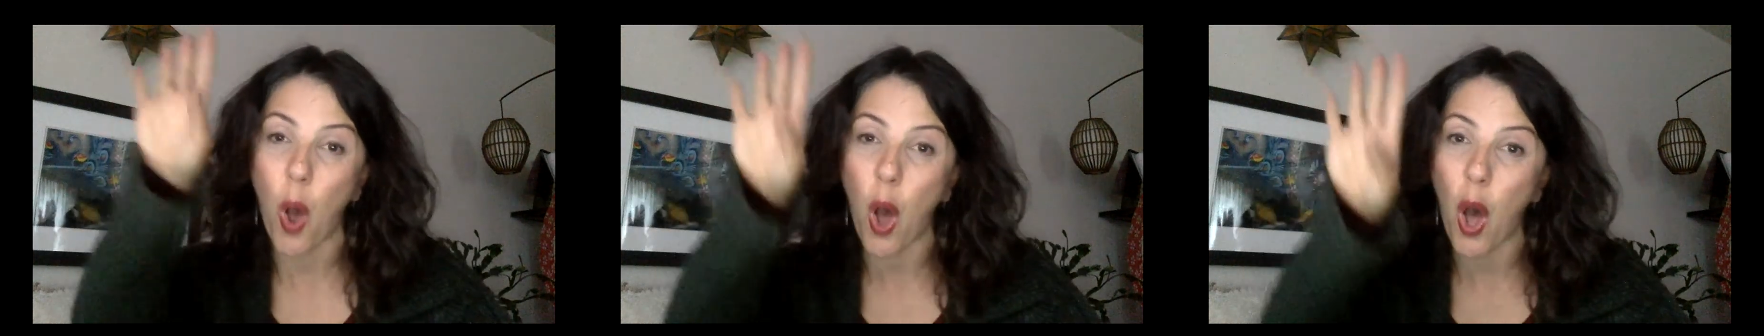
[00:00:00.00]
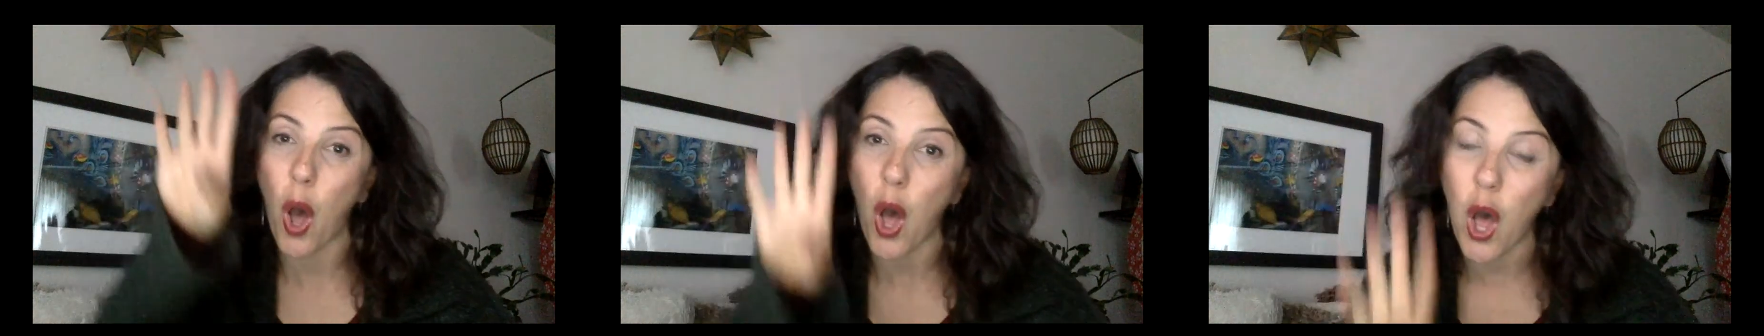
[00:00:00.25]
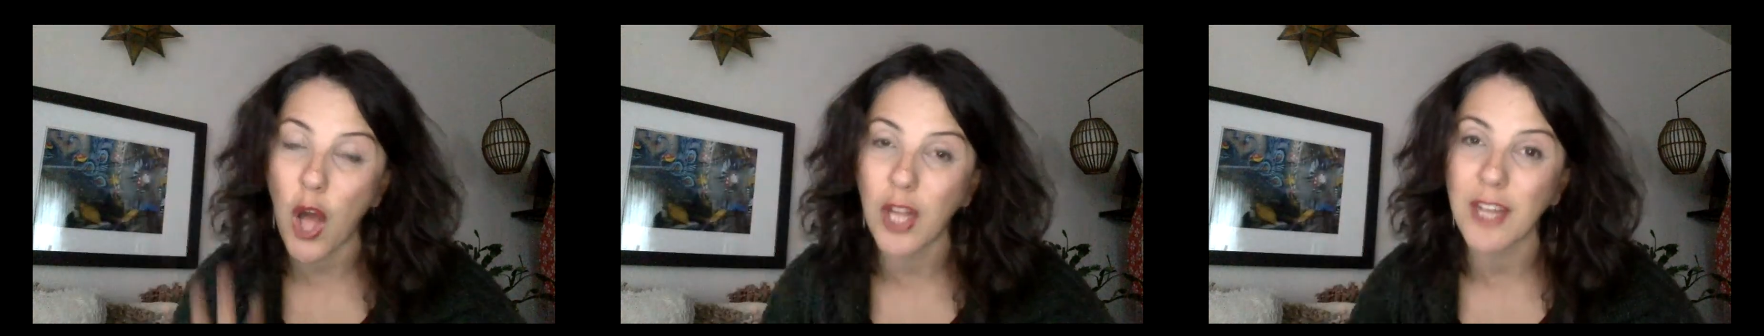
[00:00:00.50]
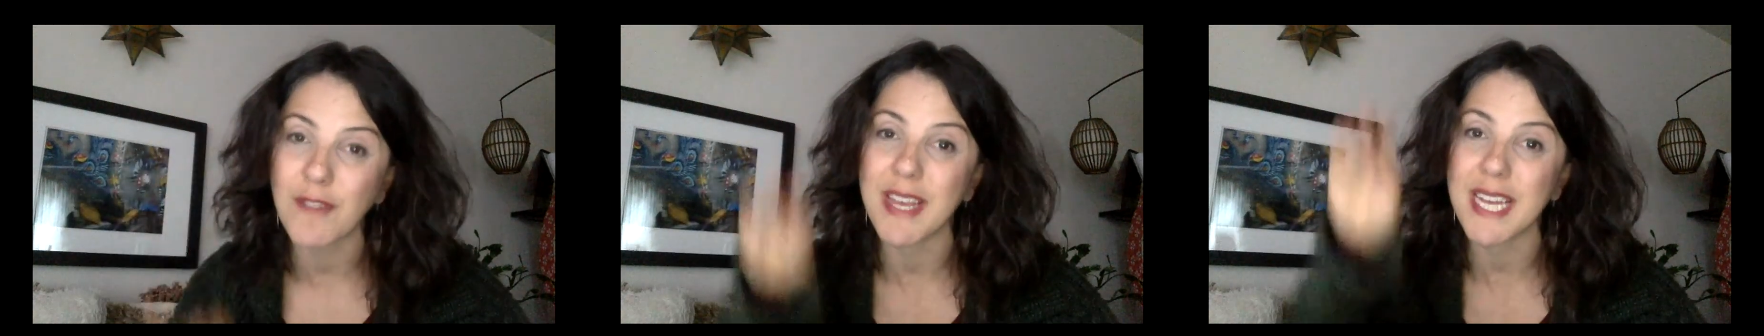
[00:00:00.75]
all
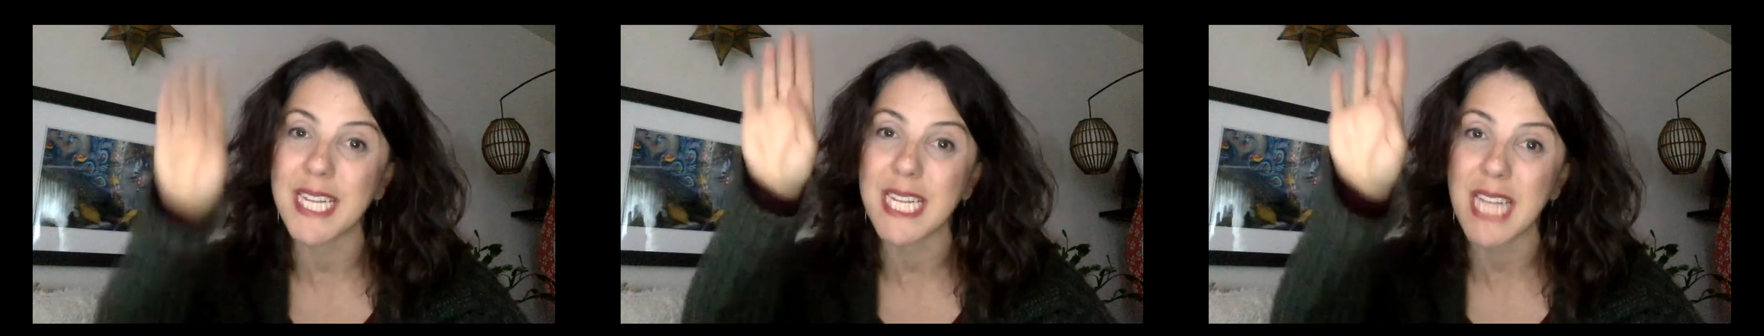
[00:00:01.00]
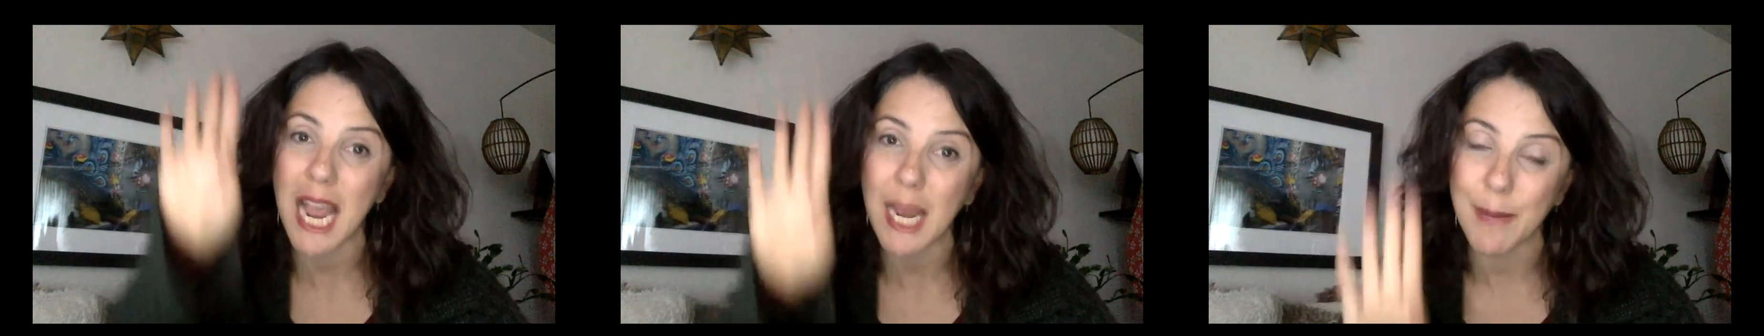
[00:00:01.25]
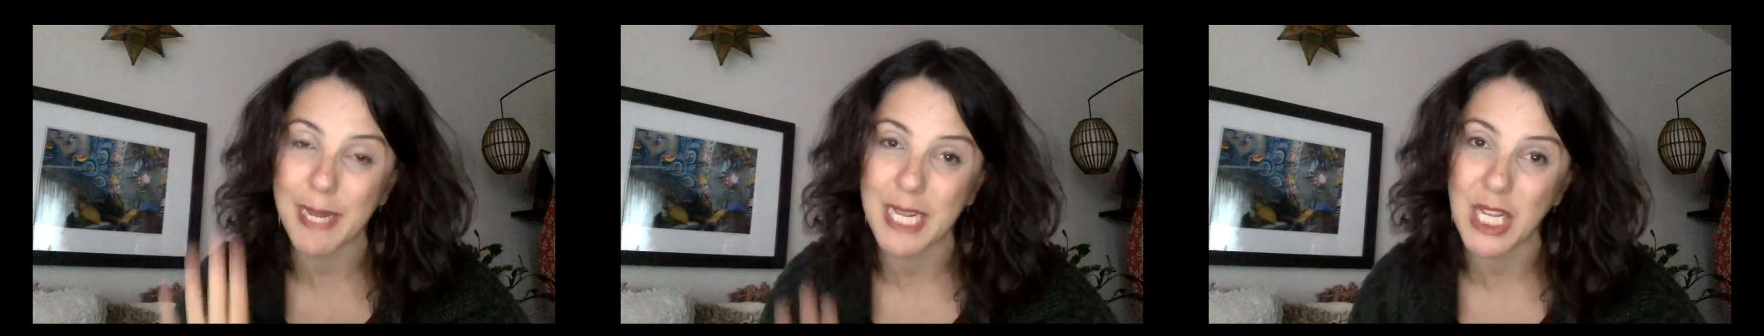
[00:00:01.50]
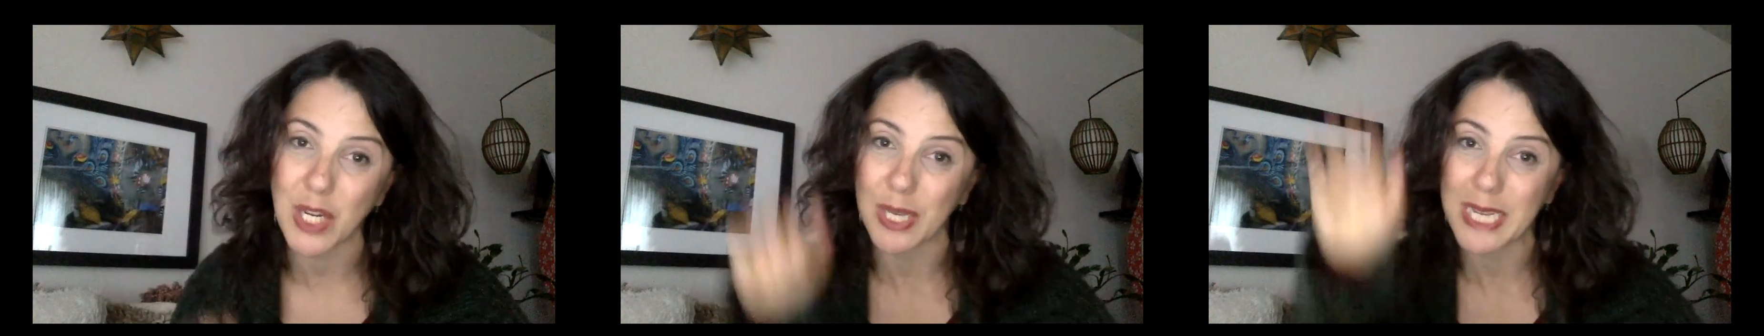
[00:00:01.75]
of the
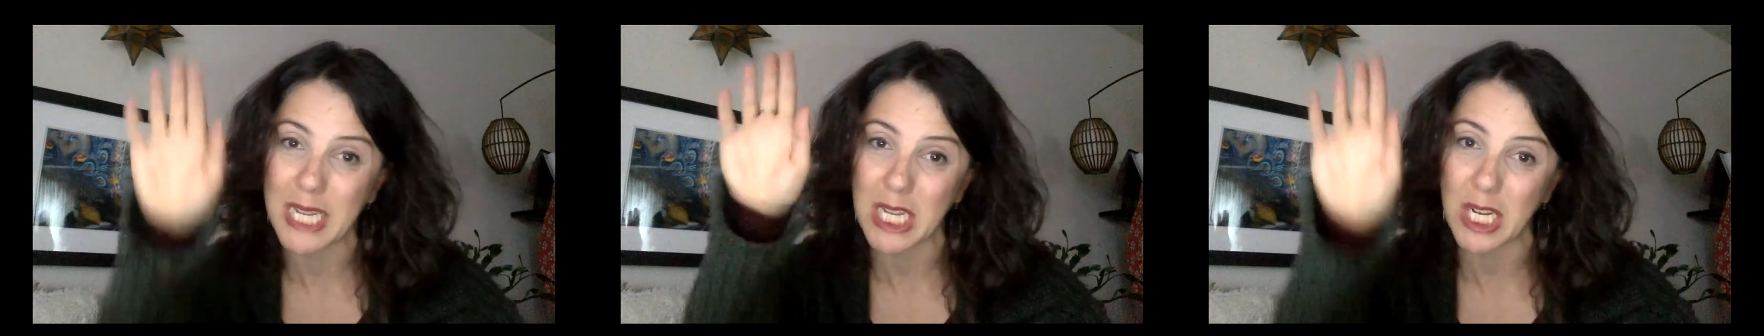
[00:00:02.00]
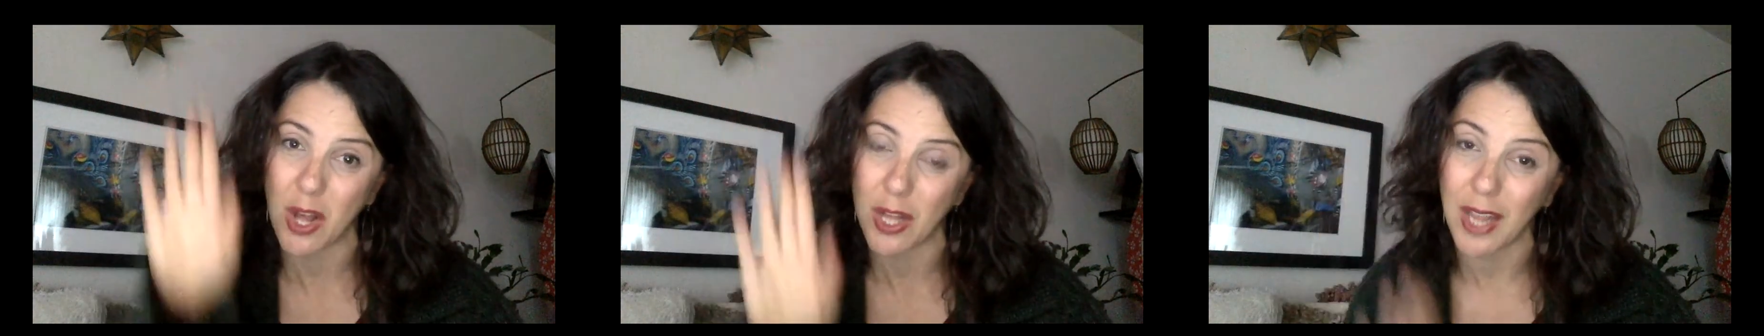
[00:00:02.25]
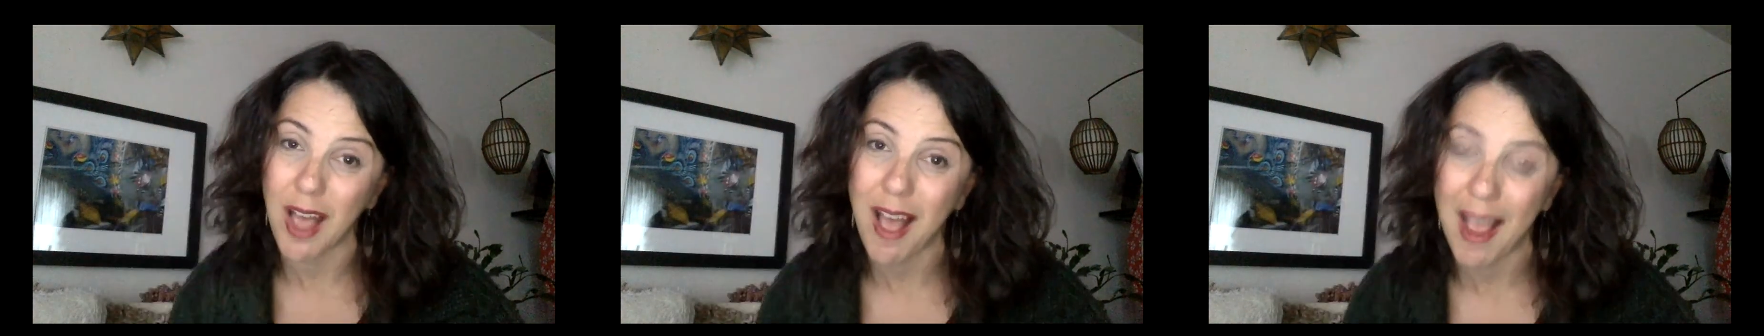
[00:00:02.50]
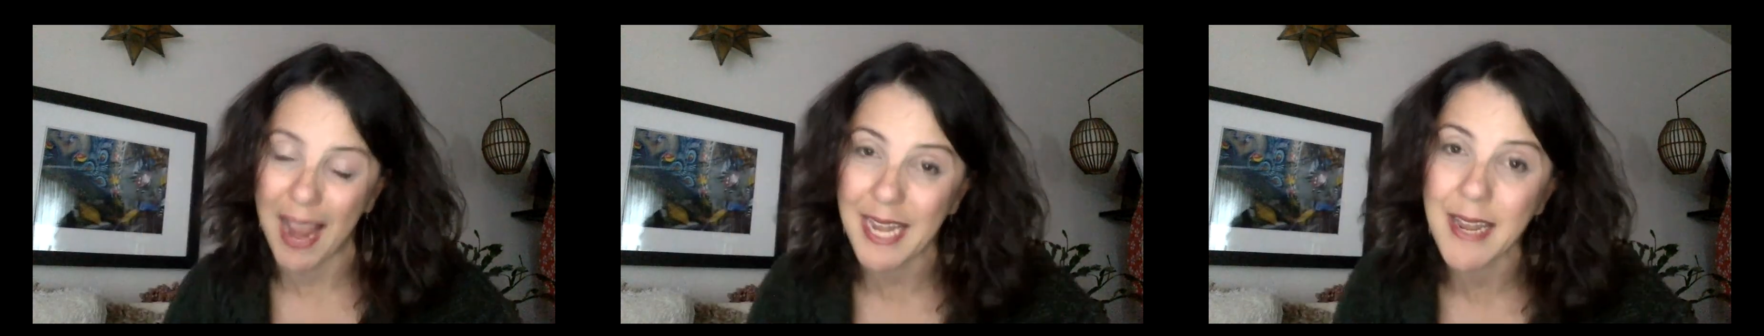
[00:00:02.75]
assignments are listed
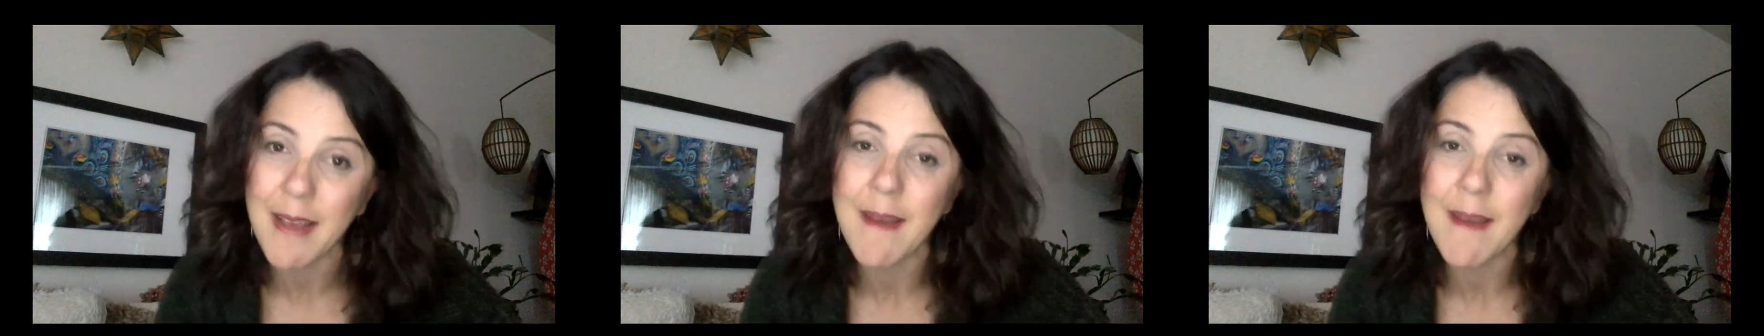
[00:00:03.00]
online.